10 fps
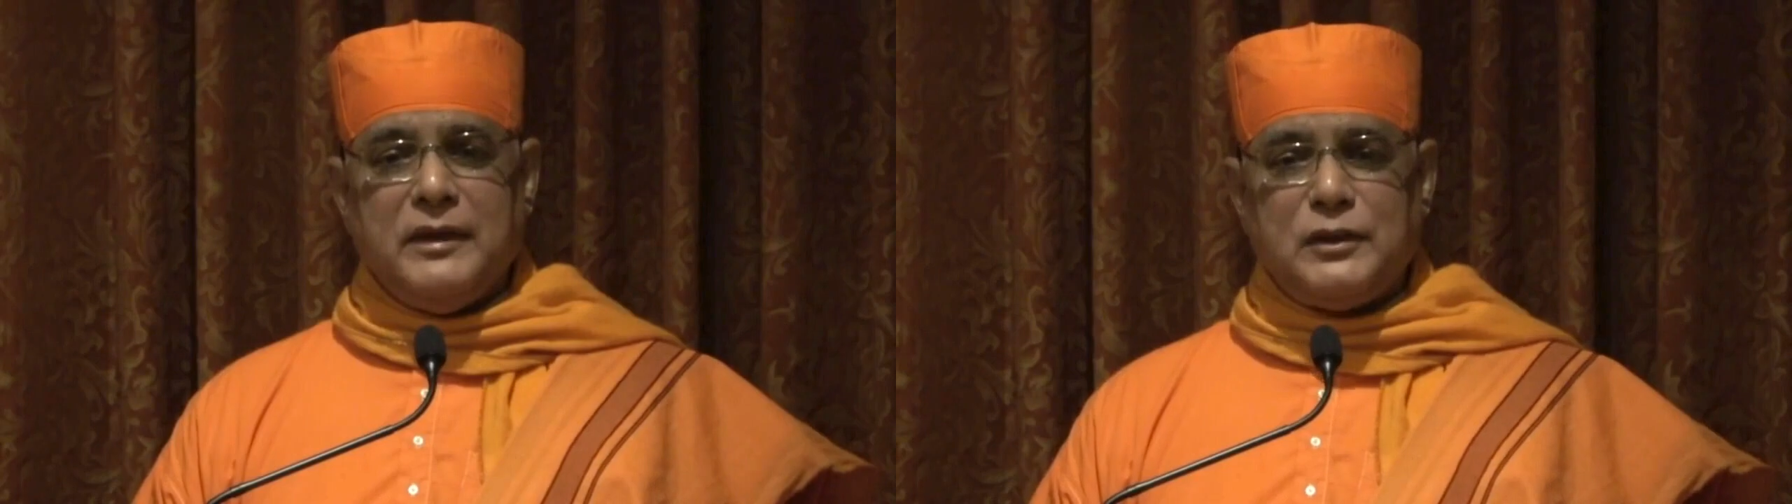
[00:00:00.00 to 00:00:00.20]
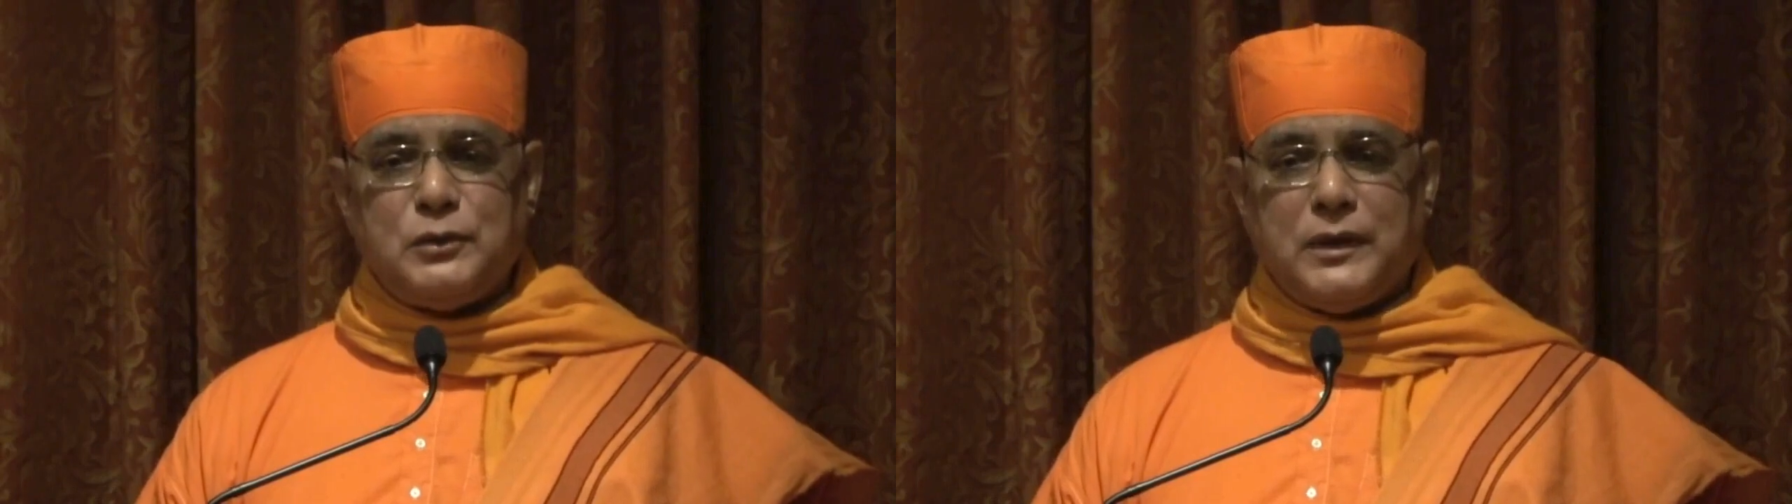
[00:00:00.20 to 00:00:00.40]

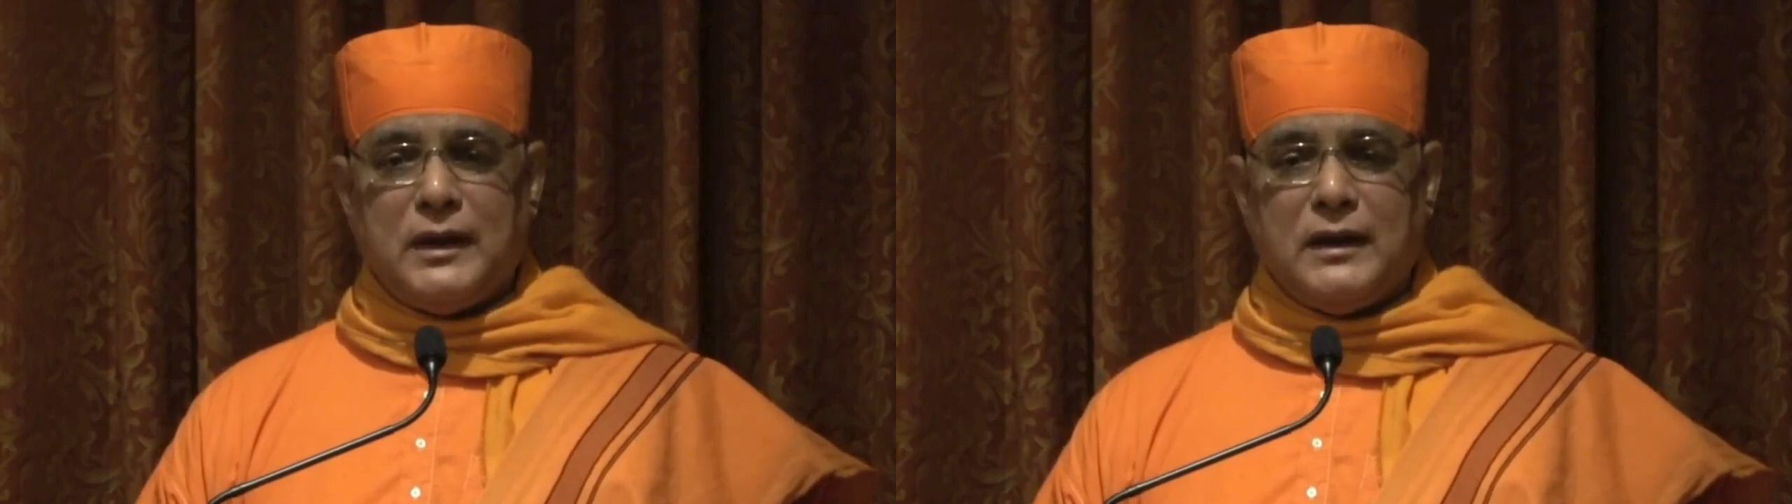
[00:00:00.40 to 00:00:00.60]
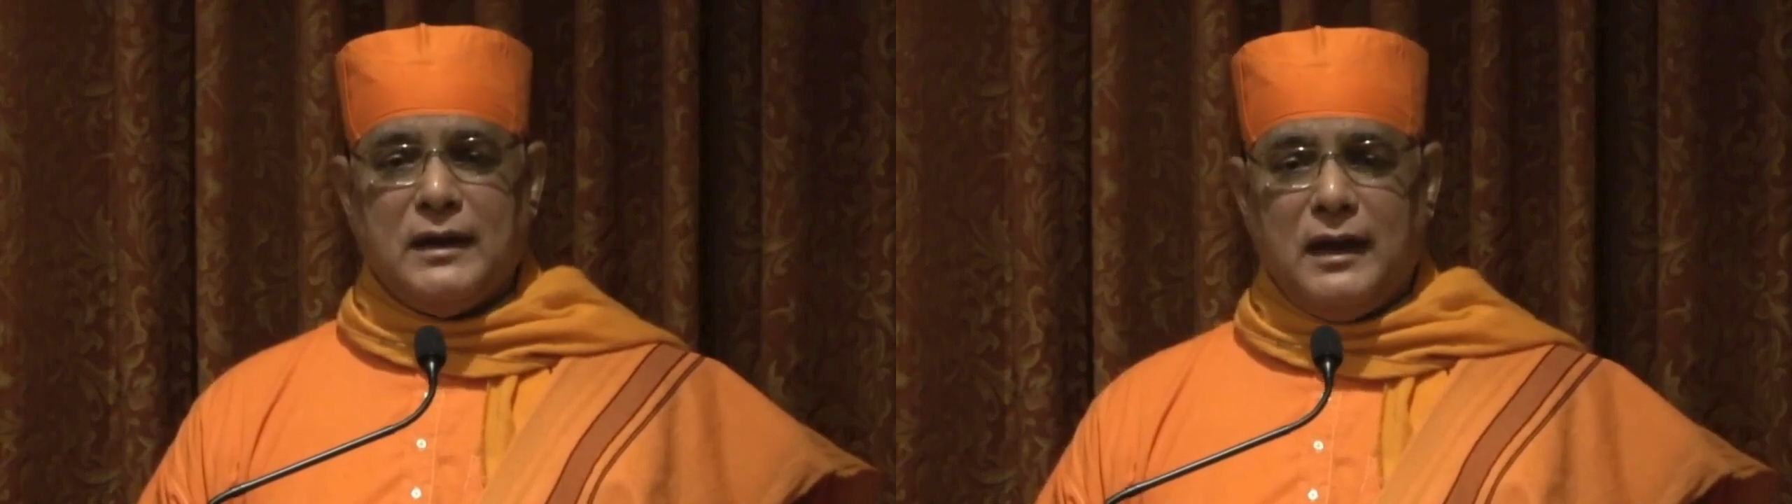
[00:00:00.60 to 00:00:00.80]

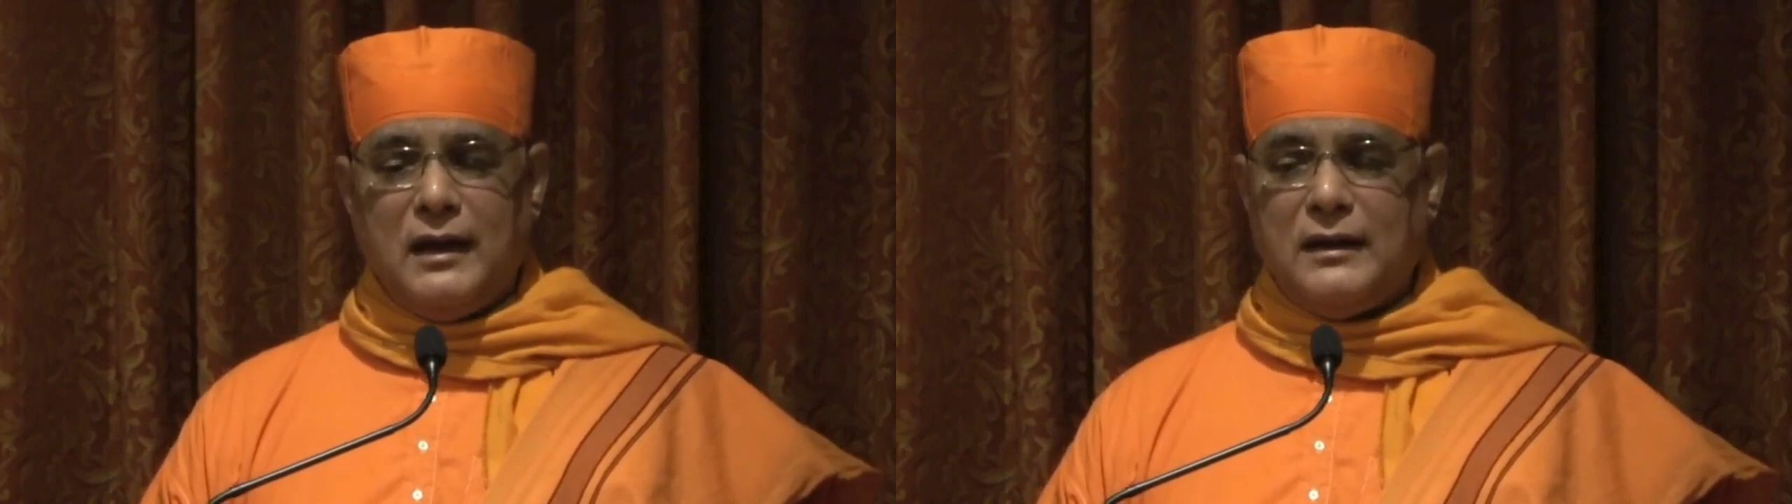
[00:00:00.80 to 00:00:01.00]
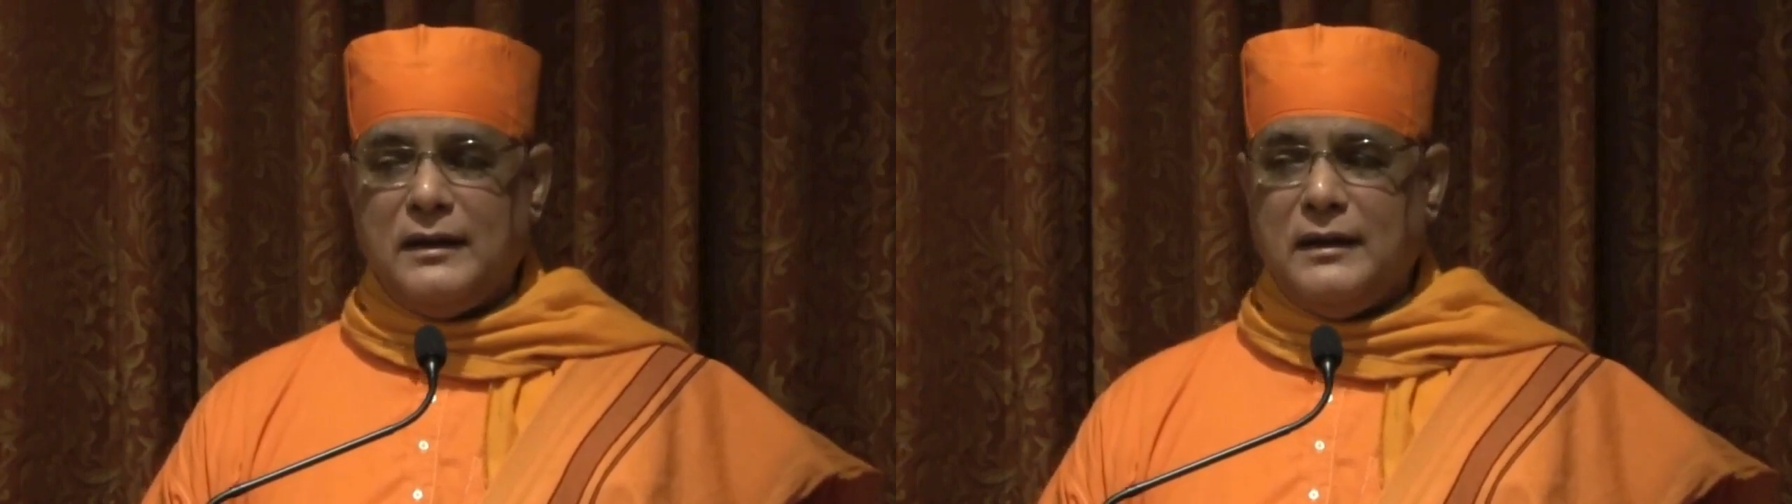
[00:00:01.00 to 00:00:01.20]
Ishvara,
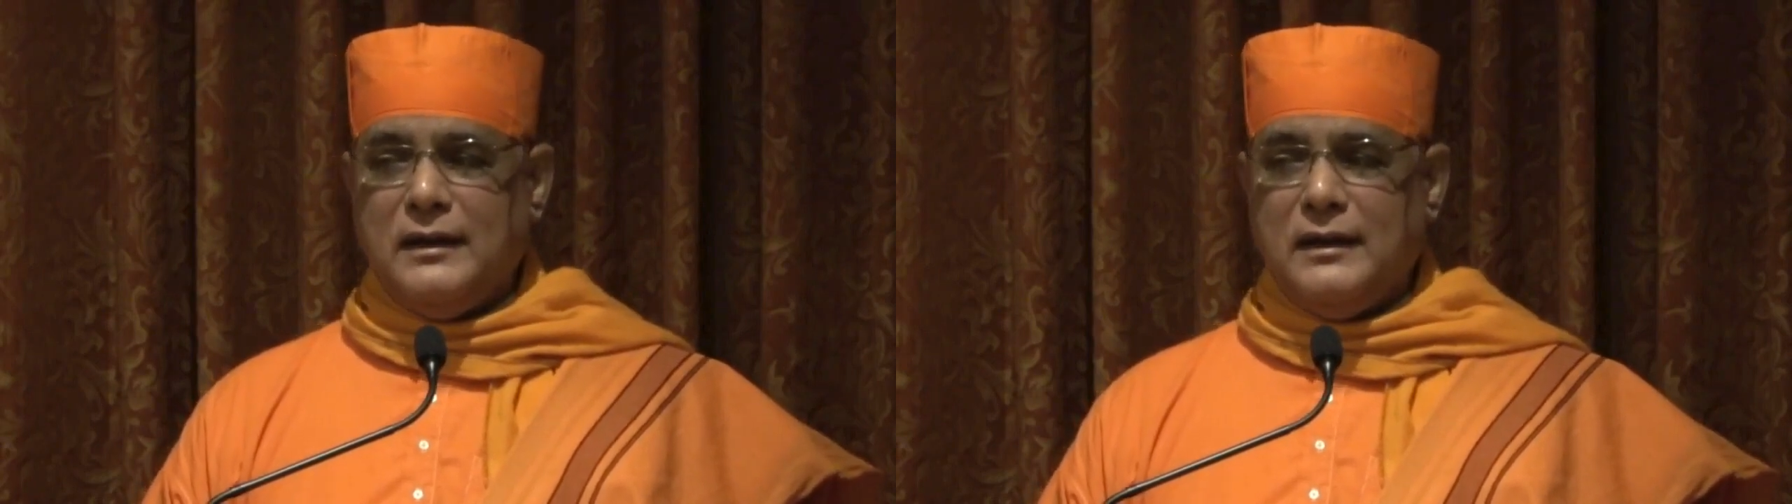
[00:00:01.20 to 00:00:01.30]
God,